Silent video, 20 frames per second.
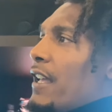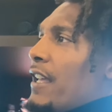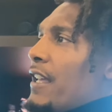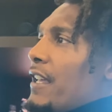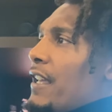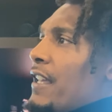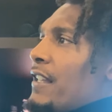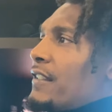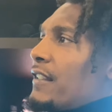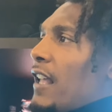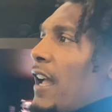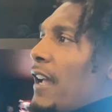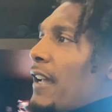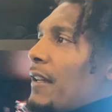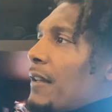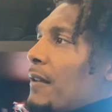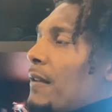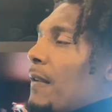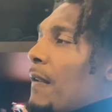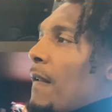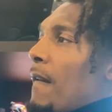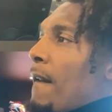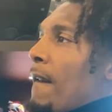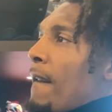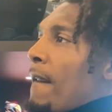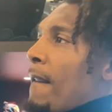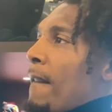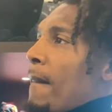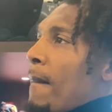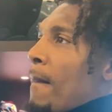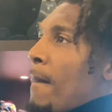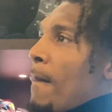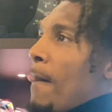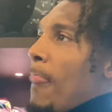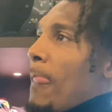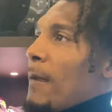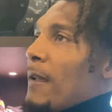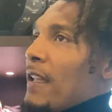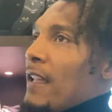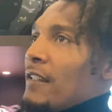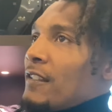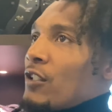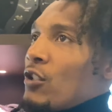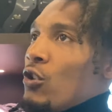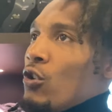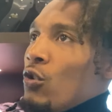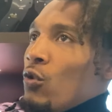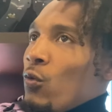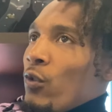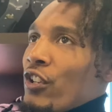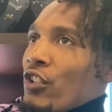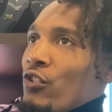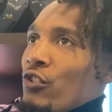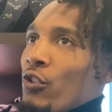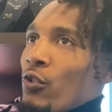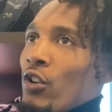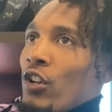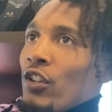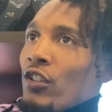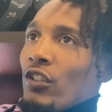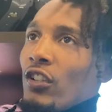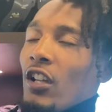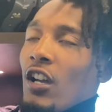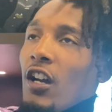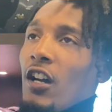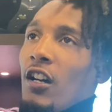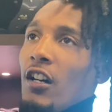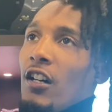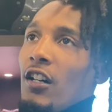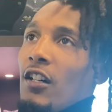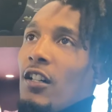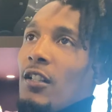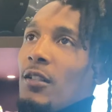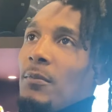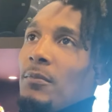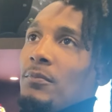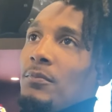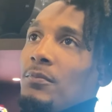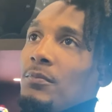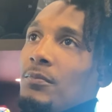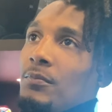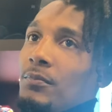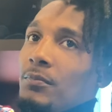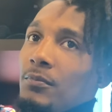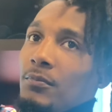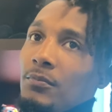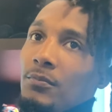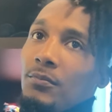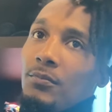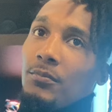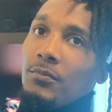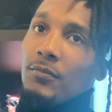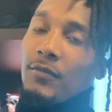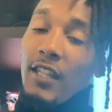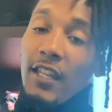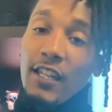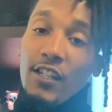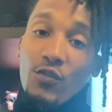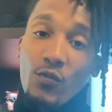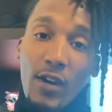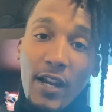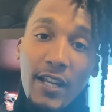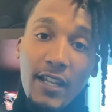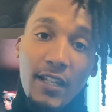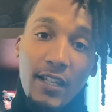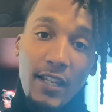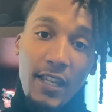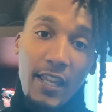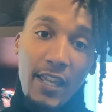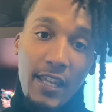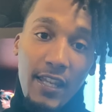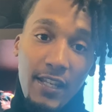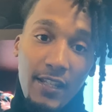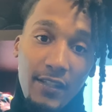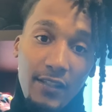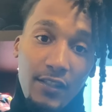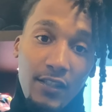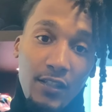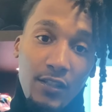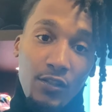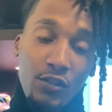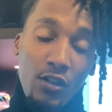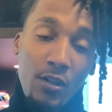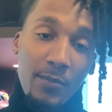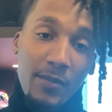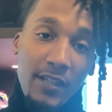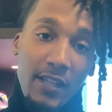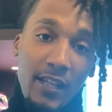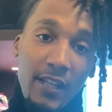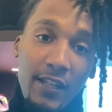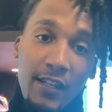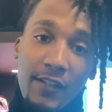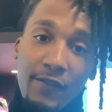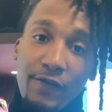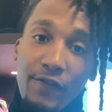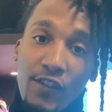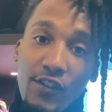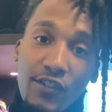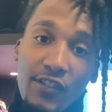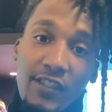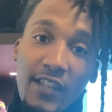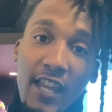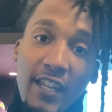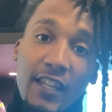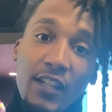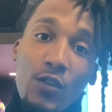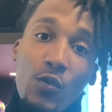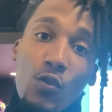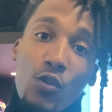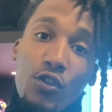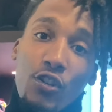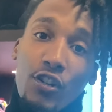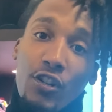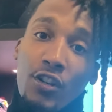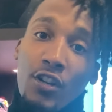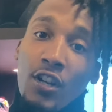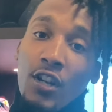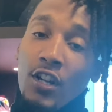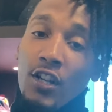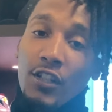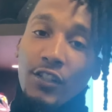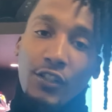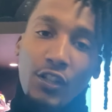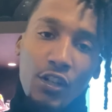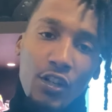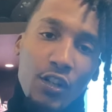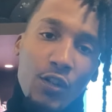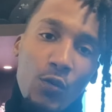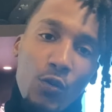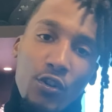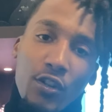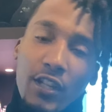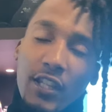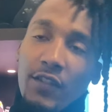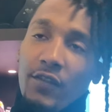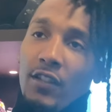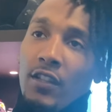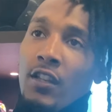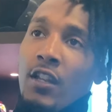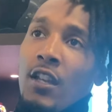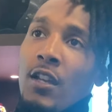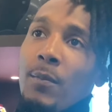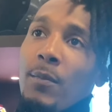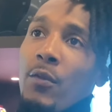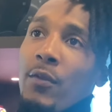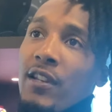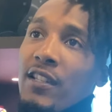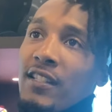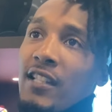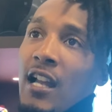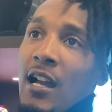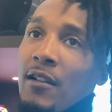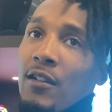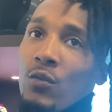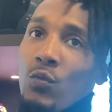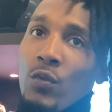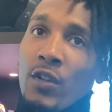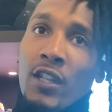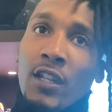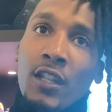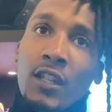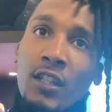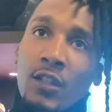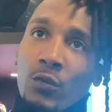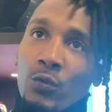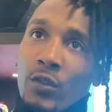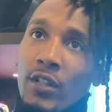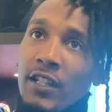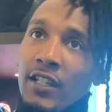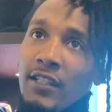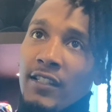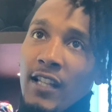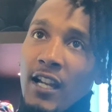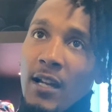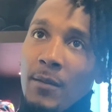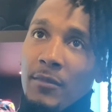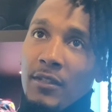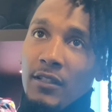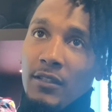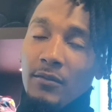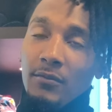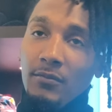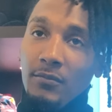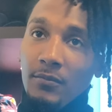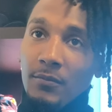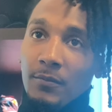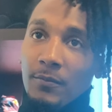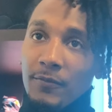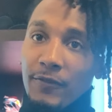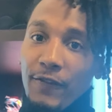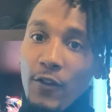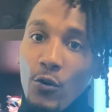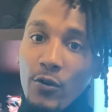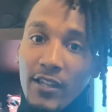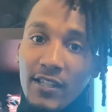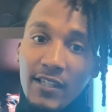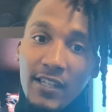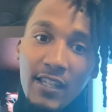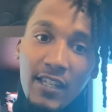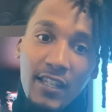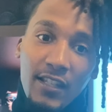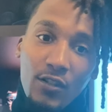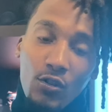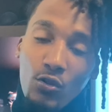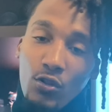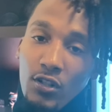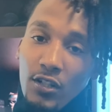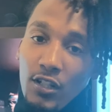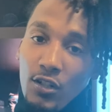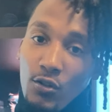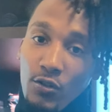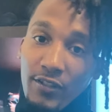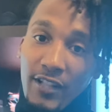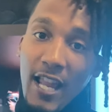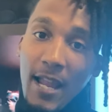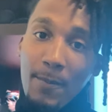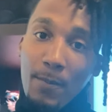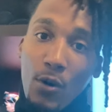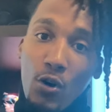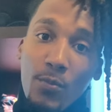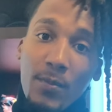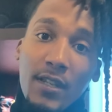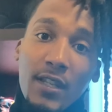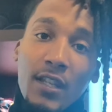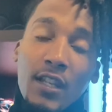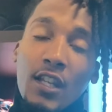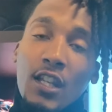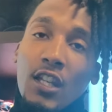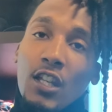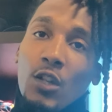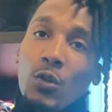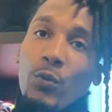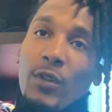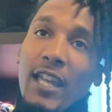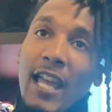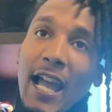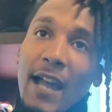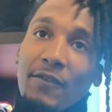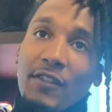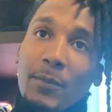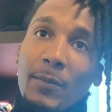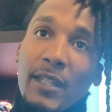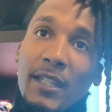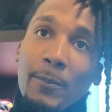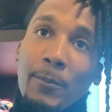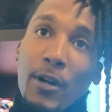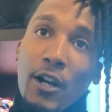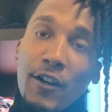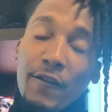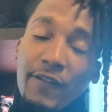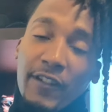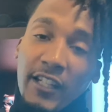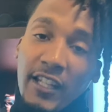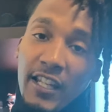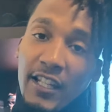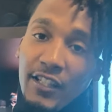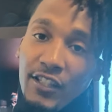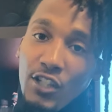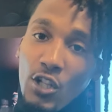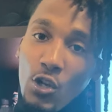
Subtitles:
It's like it's cool when you're doing things right. And, you know what I'm saying, in first, second quarter, third quarter even. But when it's time to win and really time to focus in on that moment, we have to be perfect in